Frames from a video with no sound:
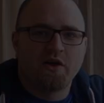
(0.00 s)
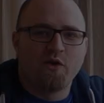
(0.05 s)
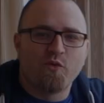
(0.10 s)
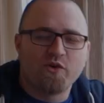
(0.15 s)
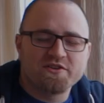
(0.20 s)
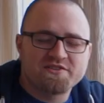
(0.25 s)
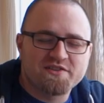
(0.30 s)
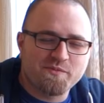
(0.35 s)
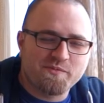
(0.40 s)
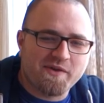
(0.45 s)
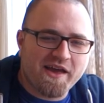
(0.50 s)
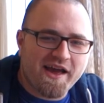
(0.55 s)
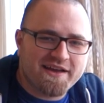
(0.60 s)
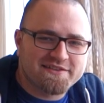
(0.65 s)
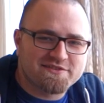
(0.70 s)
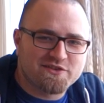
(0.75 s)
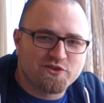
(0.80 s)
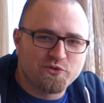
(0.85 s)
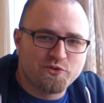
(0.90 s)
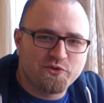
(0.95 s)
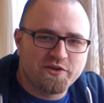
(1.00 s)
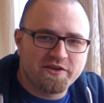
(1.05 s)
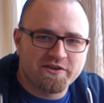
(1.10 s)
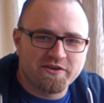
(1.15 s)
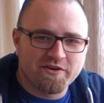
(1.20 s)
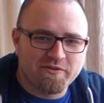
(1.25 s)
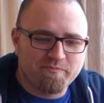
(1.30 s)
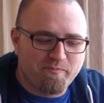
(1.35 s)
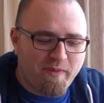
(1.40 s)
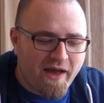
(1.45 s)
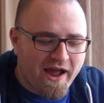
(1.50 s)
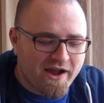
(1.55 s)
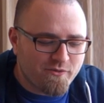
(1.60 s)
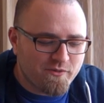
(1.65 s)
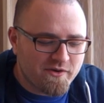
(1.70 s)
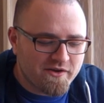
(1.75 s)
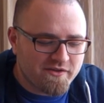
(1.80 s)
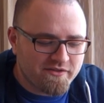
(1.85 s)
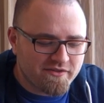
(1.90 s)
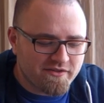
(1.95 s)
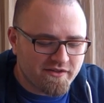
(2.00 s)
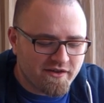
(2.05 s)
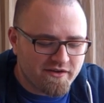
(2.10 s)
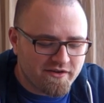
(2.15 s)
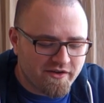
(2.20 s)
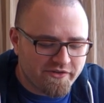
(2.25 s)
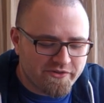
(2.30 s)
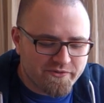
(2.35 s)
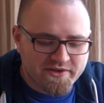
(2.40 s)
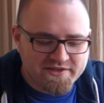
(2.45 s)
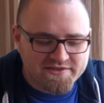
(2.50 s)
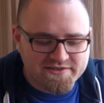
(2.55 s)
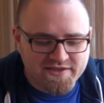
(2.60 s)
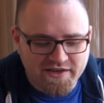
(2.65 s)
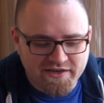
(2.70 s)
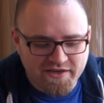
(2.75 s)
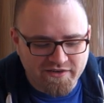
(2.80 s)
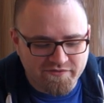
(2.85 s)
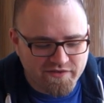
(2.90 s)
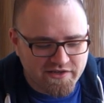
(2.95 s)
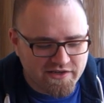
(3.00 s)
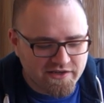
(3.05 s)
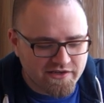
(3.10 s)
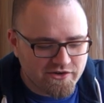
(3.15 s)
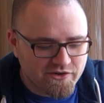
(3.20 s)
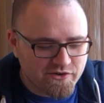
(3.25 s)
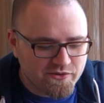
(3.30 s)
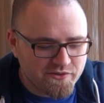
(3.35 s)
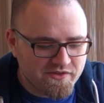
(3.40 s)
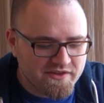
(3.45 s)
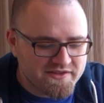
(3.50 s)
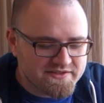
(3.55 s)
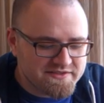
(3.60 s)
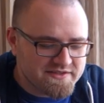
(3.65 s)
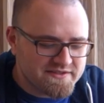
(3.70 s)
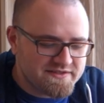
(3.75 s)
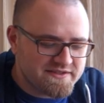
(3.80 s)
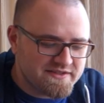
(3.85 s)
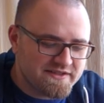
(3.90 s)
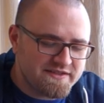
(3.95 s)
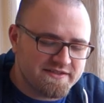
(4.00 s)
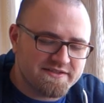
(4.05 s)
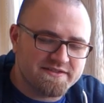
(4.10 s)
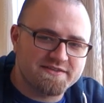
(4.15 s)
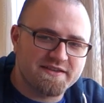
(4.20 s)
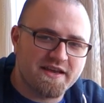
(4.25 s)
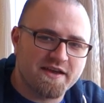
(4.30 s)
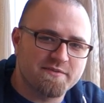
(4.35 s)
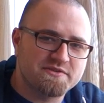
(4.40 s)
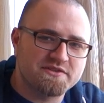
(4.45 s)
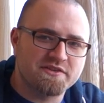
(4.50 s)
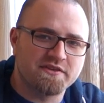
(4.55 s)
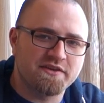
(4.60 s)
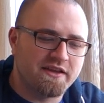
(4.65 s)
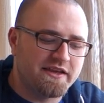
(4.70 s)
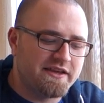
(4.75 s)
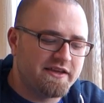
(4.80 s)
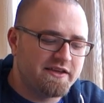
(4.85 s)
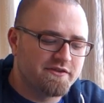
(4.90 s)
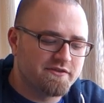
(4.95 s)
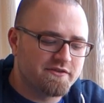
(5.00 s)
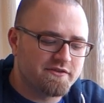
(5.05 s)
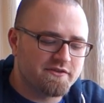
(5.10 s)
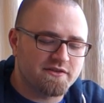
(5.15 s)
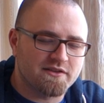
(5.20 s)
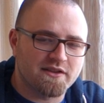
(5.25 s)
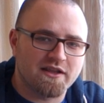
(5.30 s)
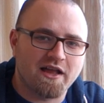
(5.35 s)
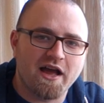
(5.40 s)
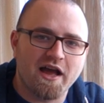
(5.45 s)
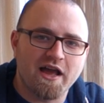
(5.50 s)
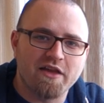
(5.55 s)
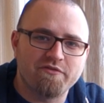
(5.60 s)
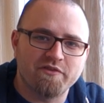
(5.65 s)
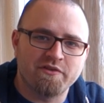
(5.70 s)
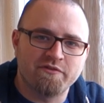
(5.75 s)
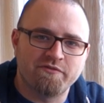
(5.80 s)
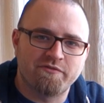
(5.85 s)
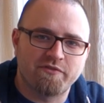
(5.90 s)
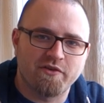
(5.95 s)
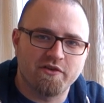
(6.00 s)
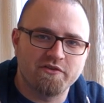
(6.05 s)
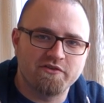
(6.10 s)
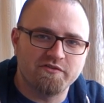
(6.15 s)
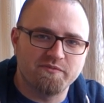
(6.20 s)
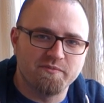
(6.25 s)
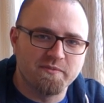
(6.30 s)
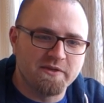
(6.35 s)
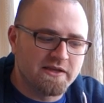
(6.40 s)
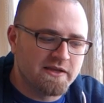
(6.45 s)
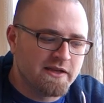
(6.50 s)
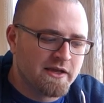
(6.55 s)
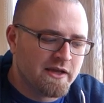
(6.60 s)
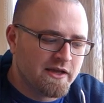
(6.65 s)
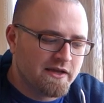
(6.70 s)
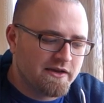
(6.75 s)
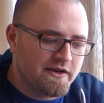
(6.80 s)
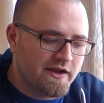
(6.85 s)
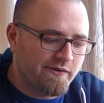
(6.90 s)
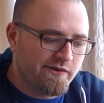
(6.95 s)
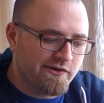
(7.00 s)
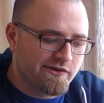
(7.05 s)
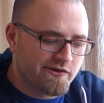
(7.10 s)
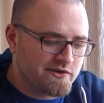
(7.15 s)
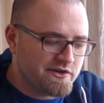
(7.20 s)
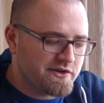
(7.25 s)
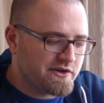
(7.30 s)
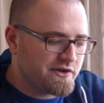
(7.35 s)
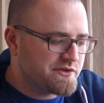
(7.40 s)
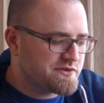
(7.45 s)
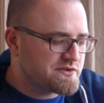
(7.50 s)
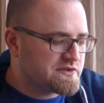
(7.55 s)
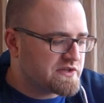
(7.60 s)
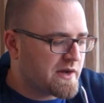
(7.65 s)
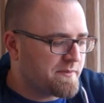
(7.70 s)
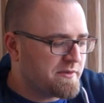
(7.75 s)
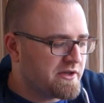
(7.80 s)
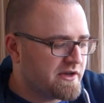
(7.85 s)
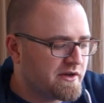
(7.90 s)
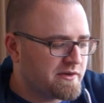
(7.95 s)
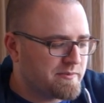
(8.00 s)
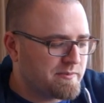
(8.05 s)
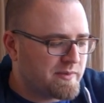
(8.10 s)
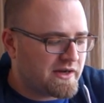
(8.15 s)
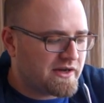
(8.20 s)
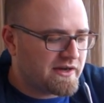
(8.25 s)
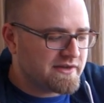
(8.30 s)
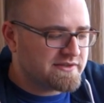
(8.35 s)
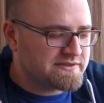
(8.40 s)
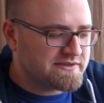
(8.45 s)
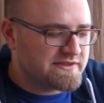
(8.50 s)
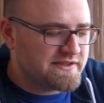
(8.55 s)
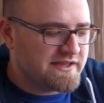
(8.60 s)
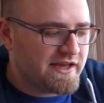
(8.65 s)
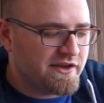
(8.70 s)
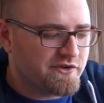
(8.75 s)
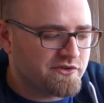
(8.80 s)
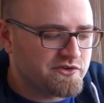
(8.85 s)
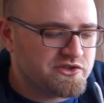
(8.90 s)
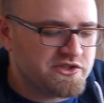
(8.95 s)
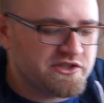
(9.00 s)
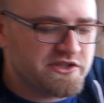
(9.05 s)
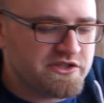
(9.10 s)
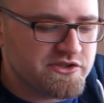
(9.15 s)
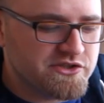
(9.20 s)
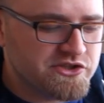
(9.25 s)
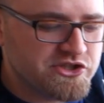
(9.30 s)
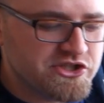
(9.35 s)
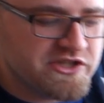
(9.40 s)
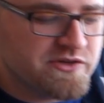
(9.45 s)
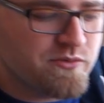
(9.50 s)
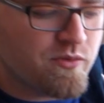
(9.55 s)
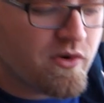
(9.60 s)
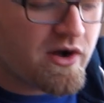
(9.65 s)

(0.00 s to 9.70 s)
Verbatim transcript: What's up guys, Lew here, back with another exciting video. This is the Samsung Gear live in front of me. Now earlier you saw me unbox the LG G